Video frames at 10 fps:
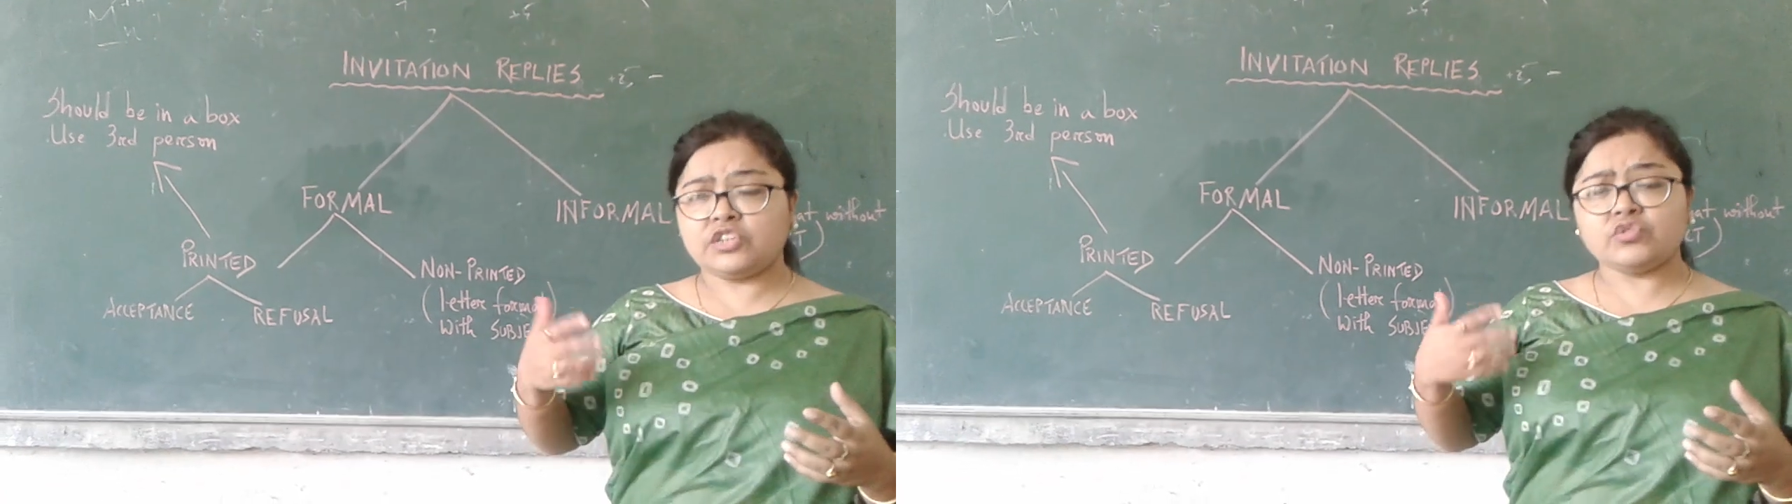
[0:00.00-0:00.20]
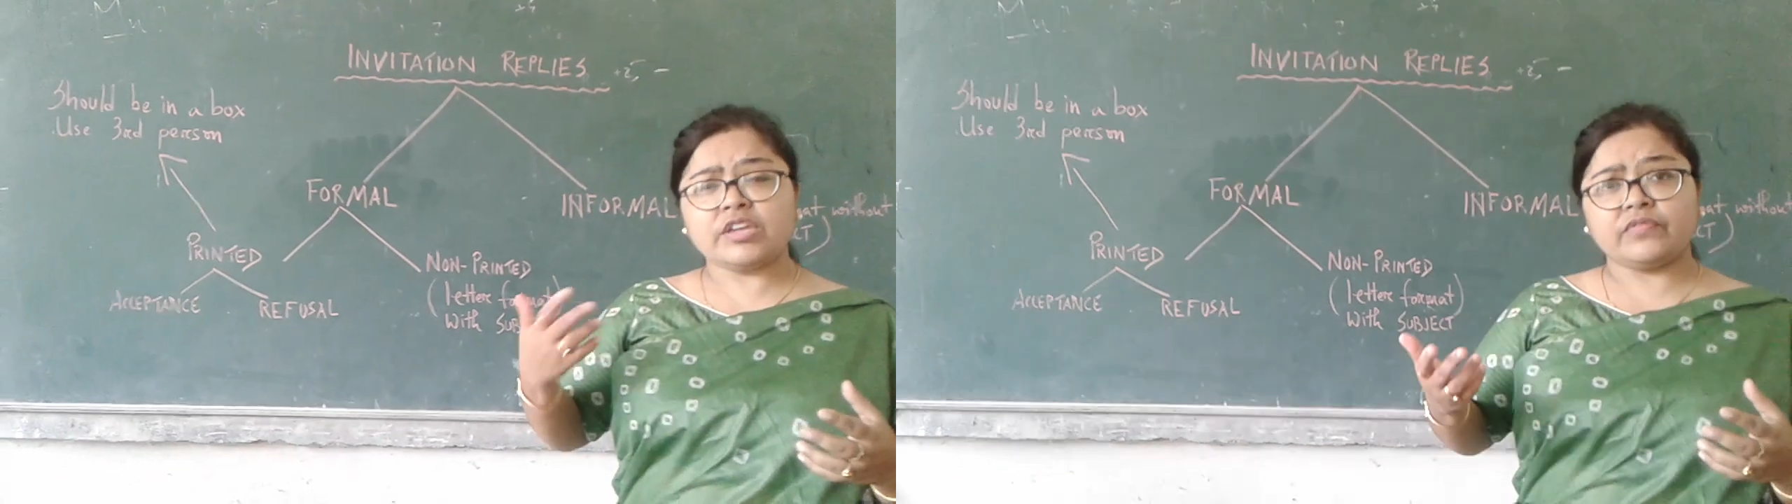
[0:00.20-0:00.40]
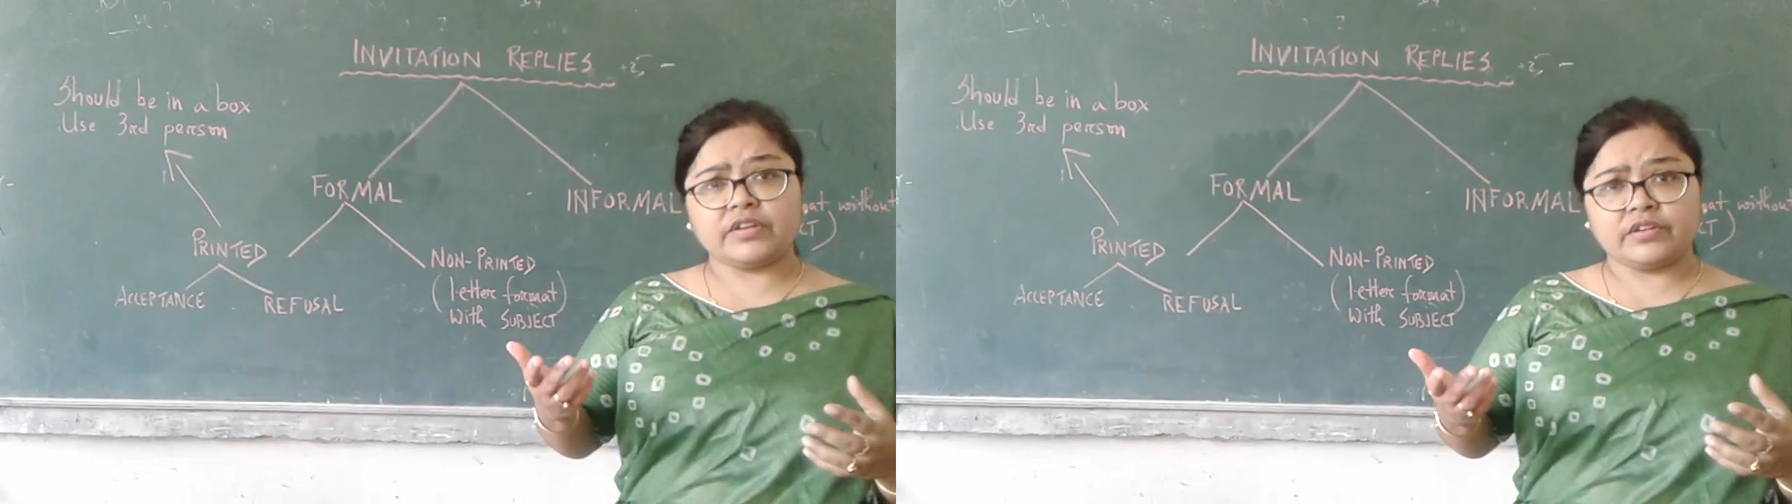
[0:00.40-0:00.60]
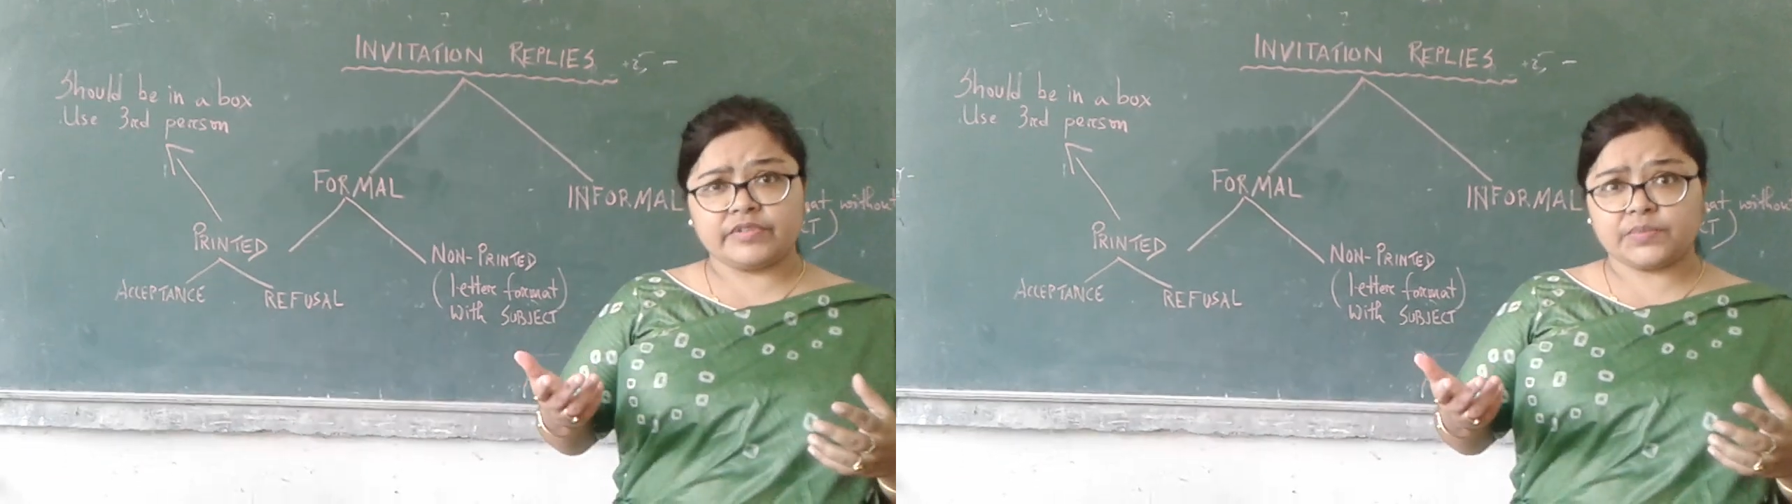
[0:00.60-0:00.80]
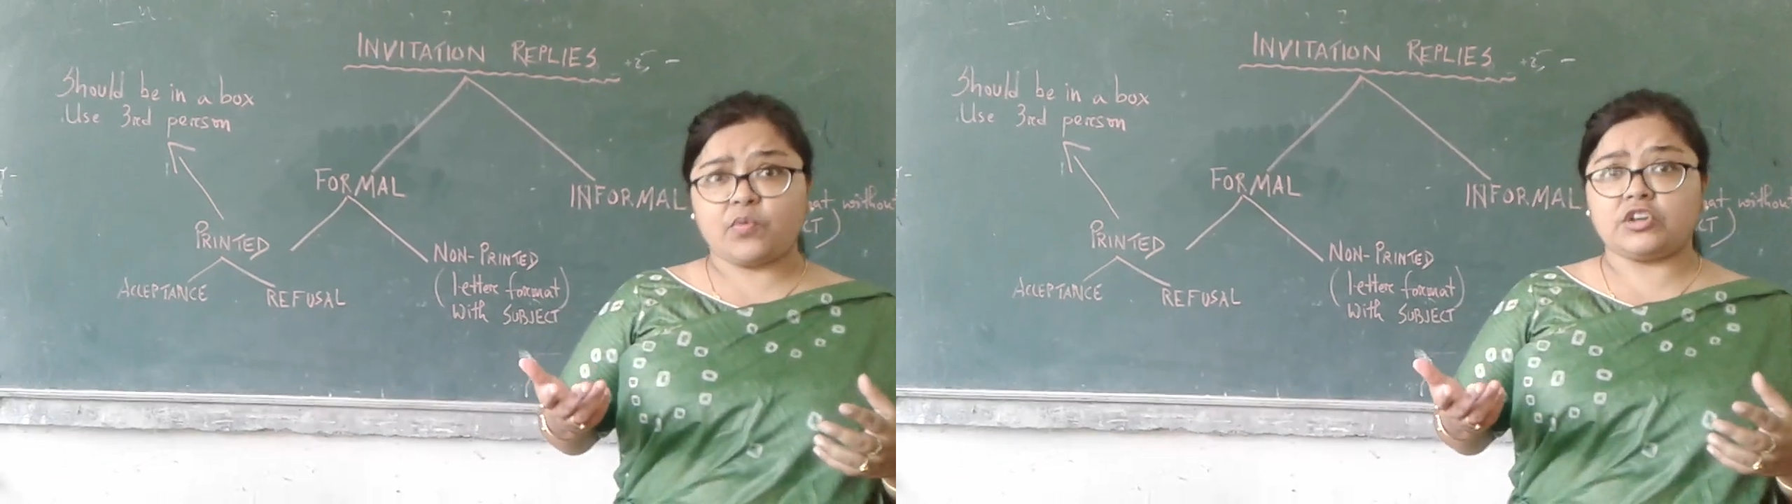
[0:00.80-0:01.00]
to give a
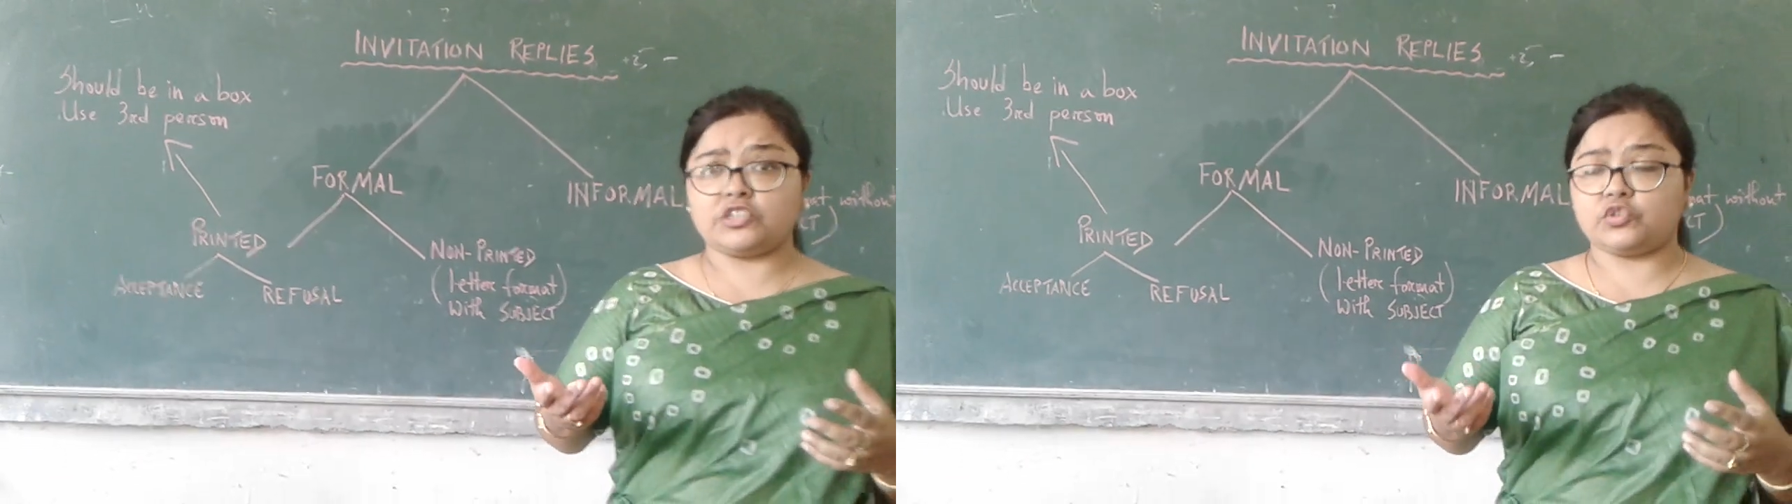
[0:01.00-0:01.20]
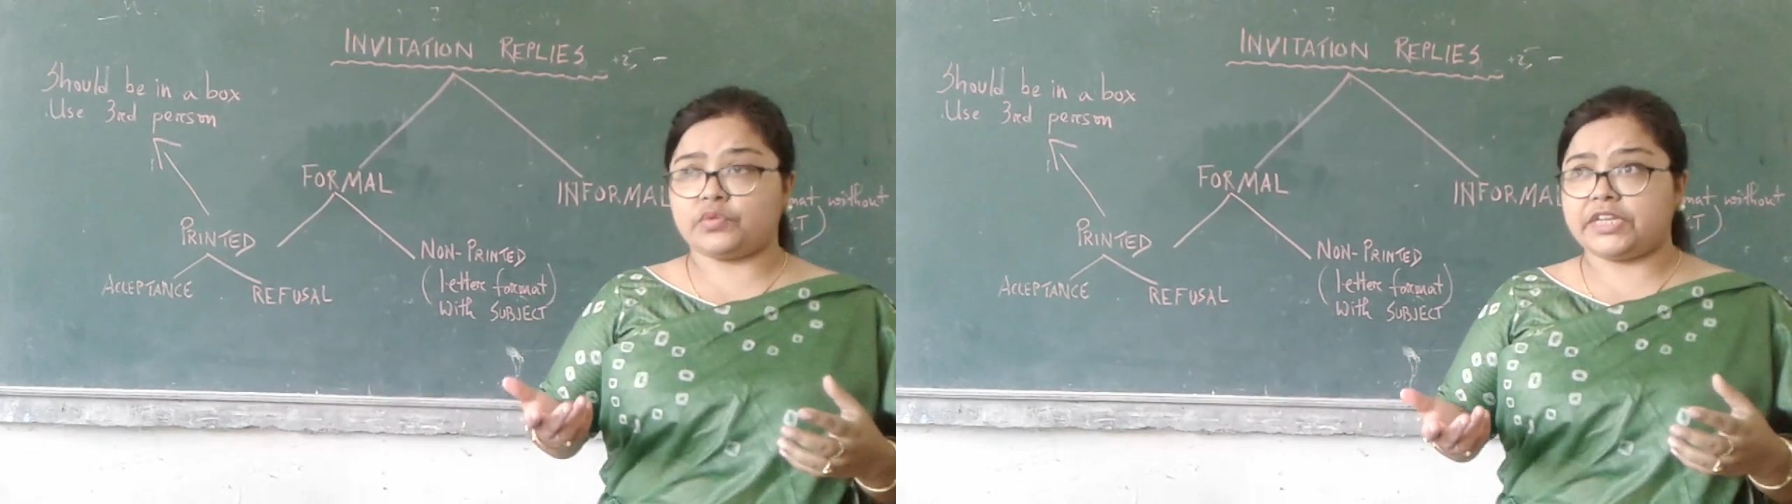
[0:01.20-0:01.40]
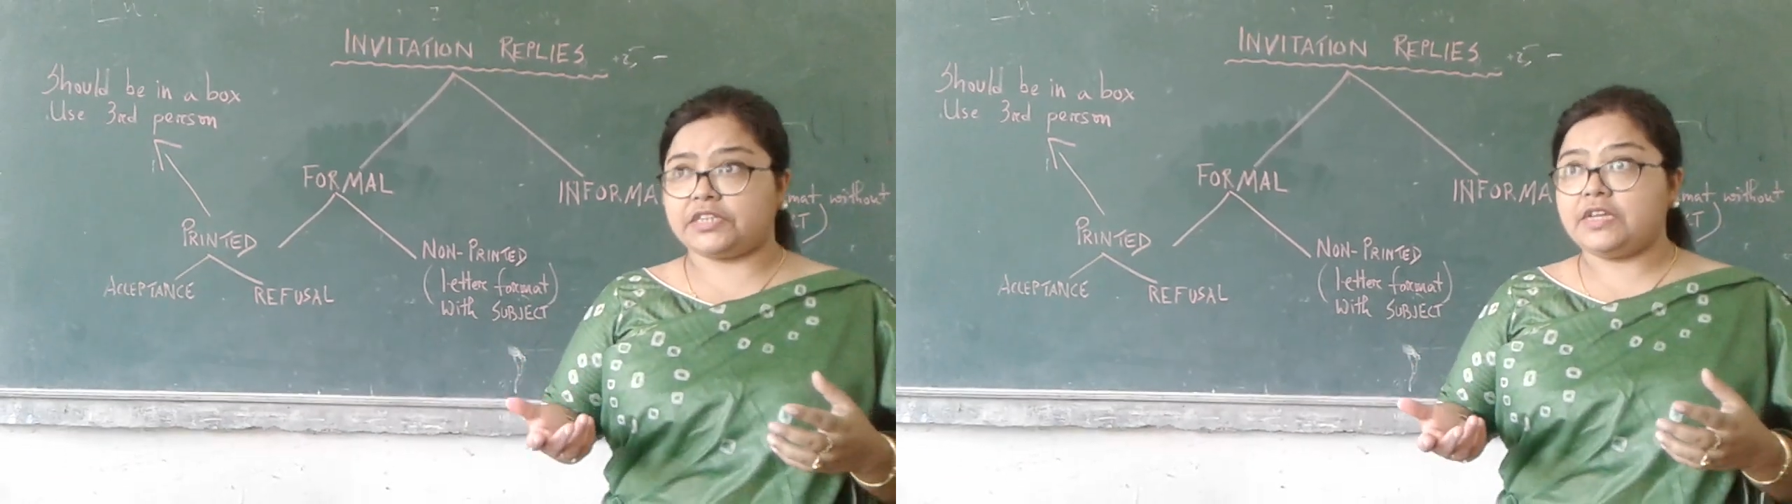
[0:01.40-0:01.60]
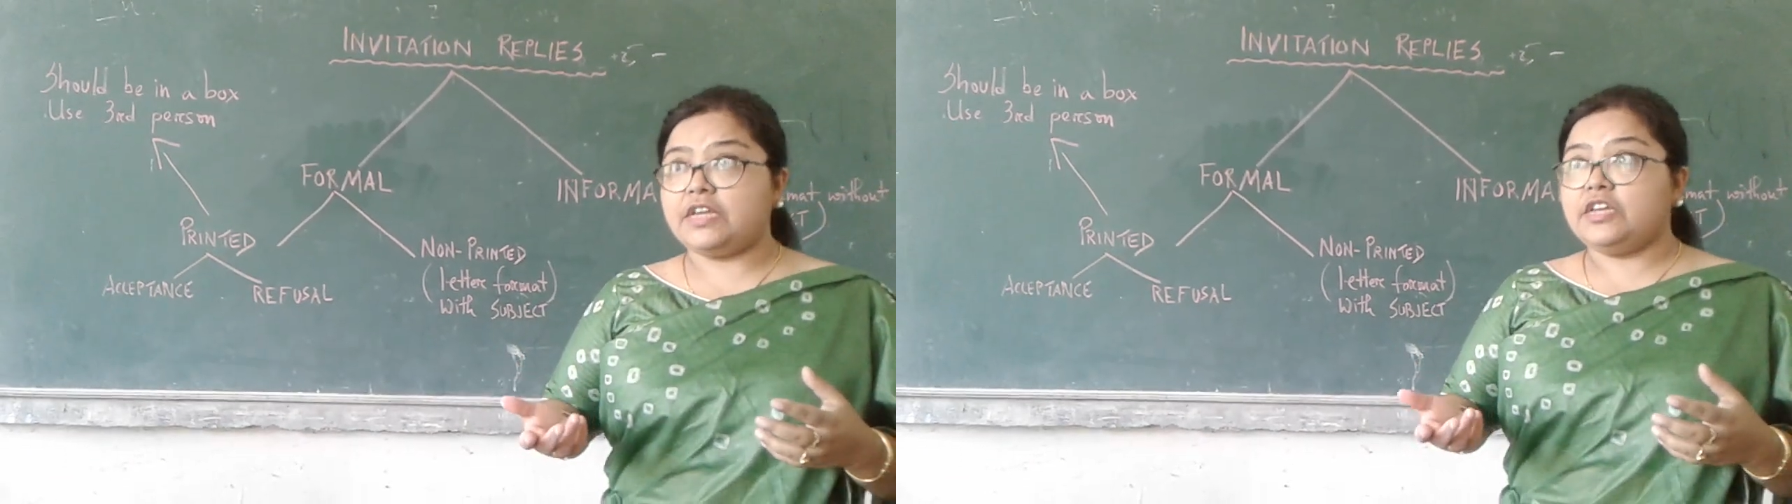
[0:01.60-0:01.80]
response to it.